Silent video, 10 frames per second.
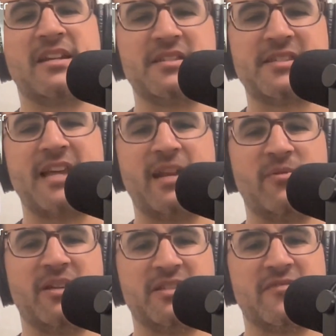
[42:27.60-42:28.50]
has stayed
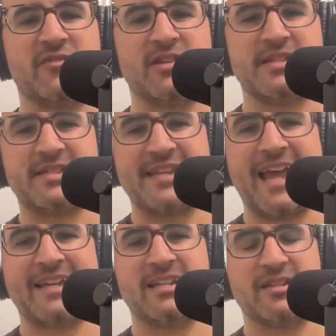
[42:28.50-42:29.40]
relatively
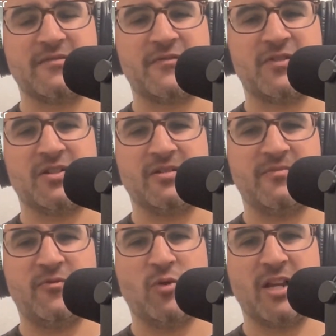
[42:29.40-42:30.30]
stagnant for
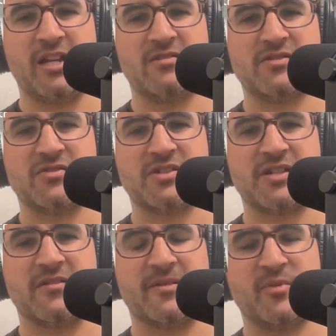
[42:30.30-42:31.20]
40 years or
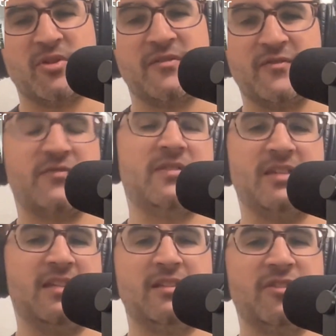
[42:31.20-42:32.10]
so. I believe
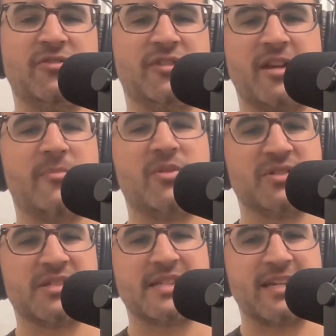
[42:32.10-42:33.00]
in literal
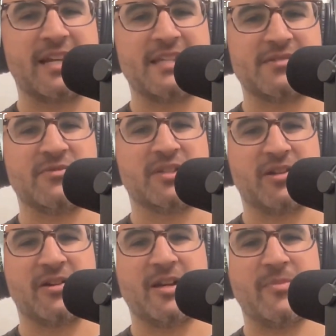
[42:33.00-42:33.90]
numbers, like it hasn't really
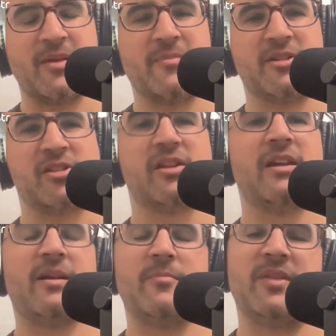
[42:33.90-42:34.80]
gone up that much.
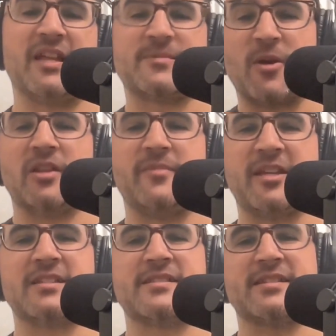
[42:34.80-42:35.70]
But that's partly
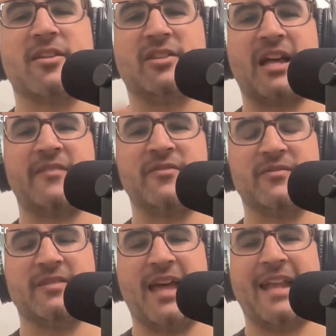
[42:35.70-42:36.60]
because a lot of
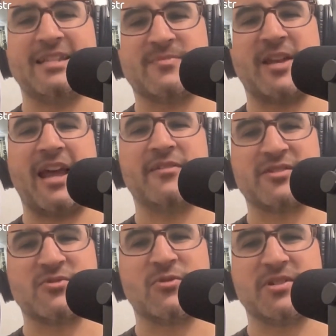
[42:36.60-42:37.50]
that has been
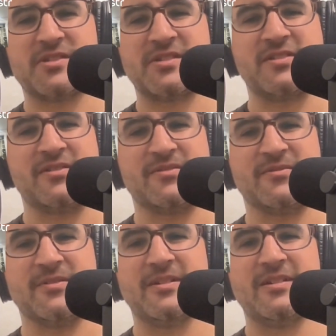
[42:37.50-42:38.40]
outsourced
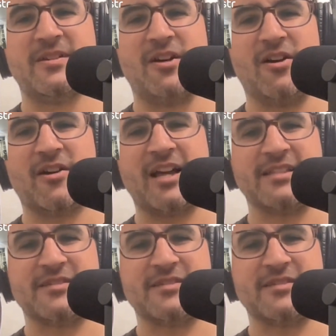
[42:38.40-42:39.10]
to all kinds